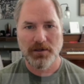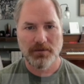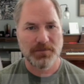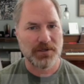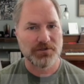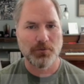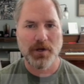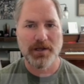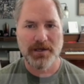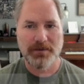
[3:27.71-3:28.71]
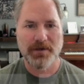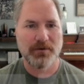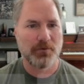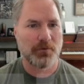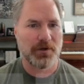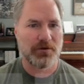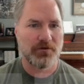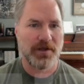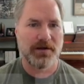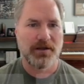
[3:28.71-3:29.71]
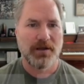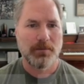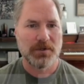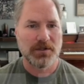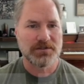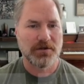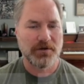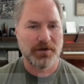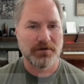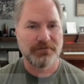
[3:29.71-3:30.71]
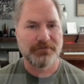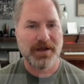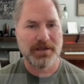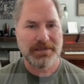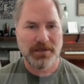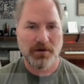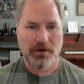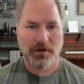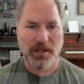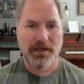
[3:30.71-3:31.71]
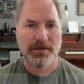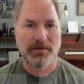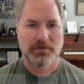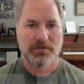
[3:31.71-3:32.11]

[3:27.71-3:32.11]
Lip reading: Not sure why anybody would want to do that, but let's go here to filing online.